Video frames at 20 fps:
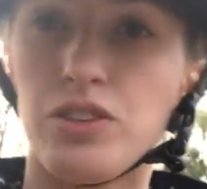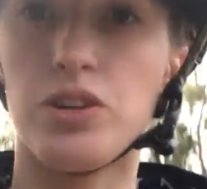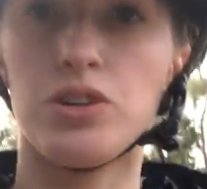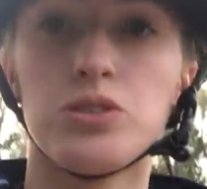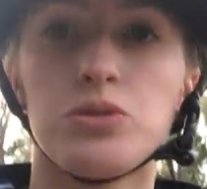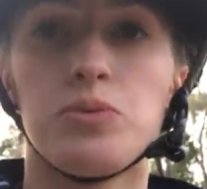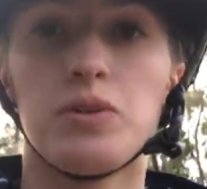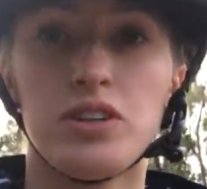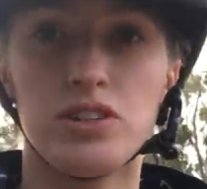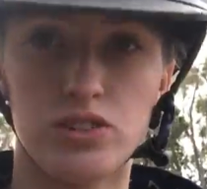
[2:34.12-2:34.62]

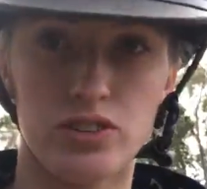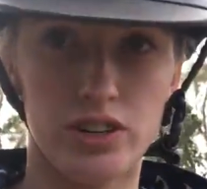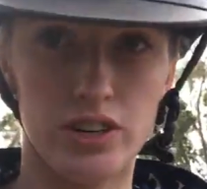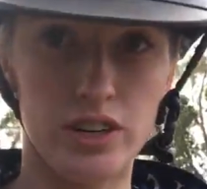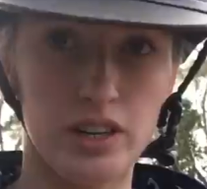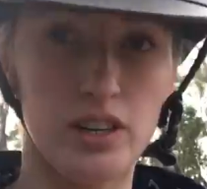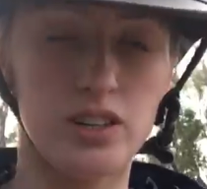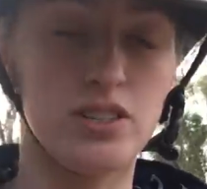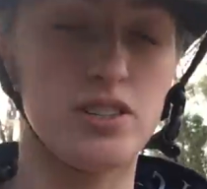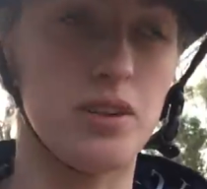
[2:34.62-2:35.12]
those
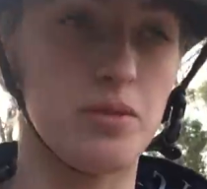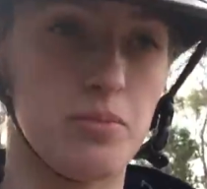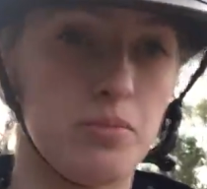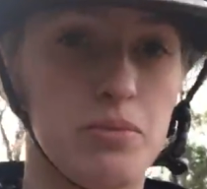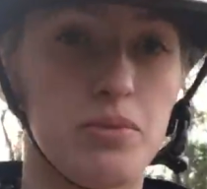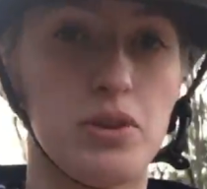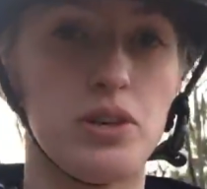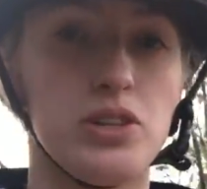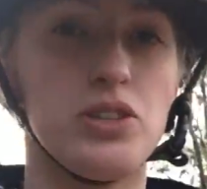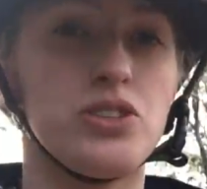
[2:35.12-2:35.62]
wondering, because I'm
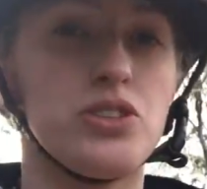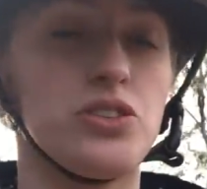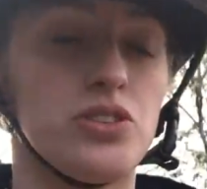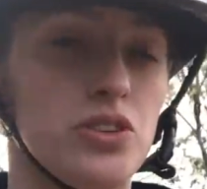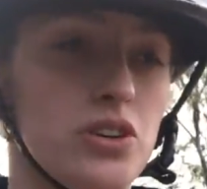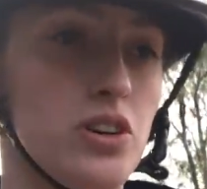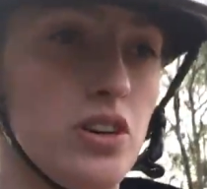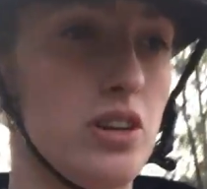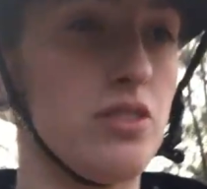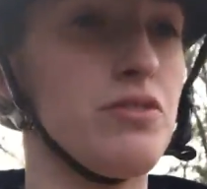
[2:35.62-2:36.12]
pretty
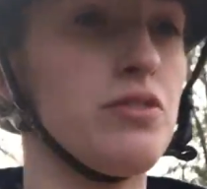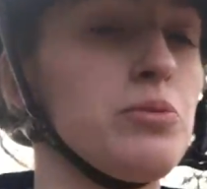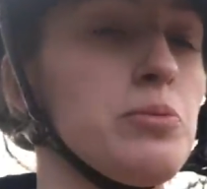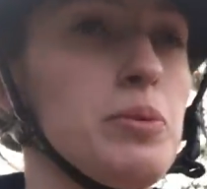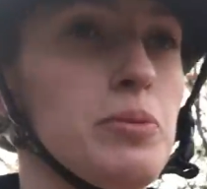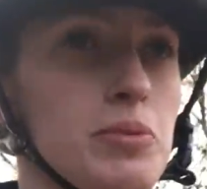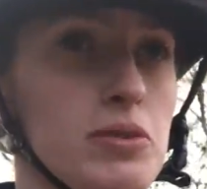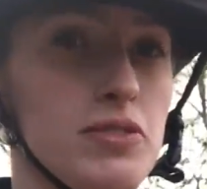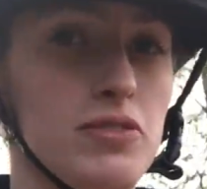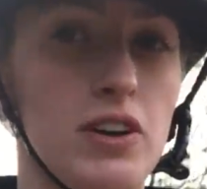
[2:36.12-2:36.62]
sure a few
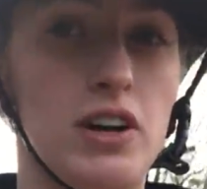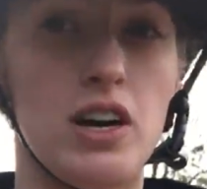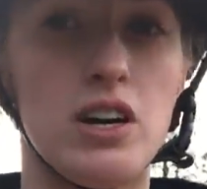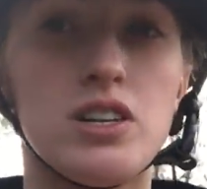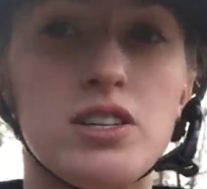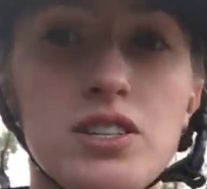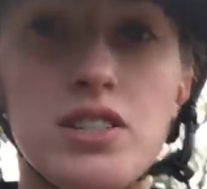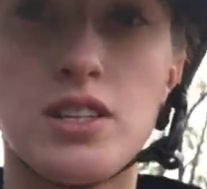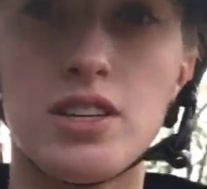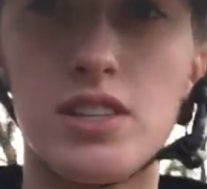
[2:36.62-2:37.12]
people have
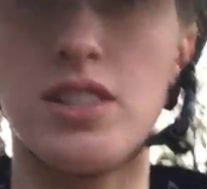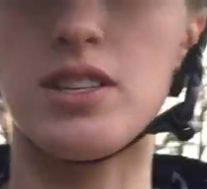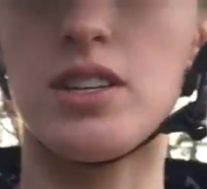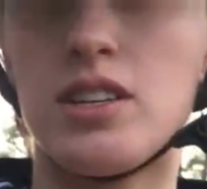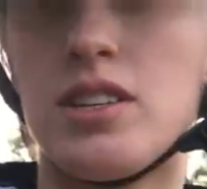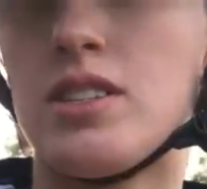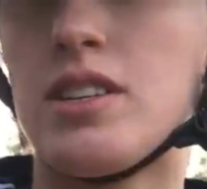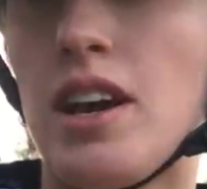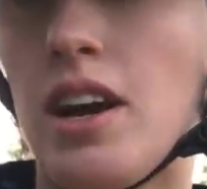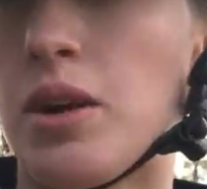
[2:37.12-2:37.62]
asked, this
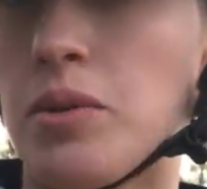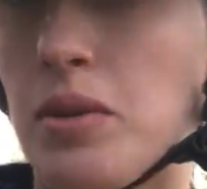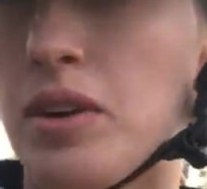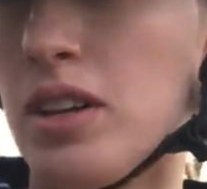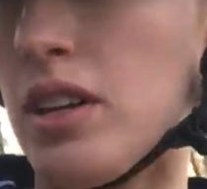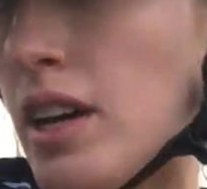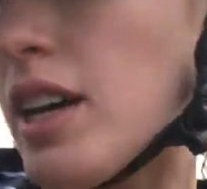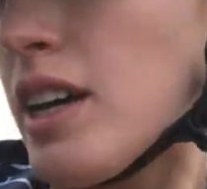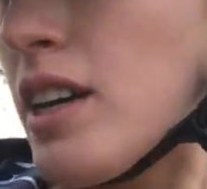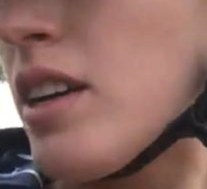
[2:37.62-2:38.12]
is
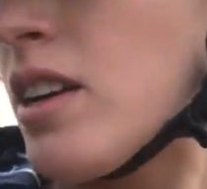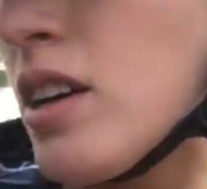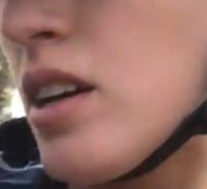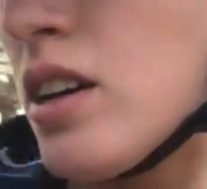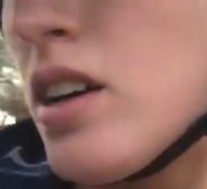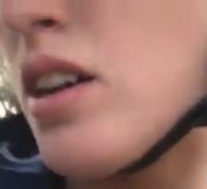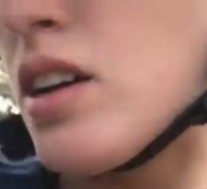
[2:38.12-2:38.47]
Equiline,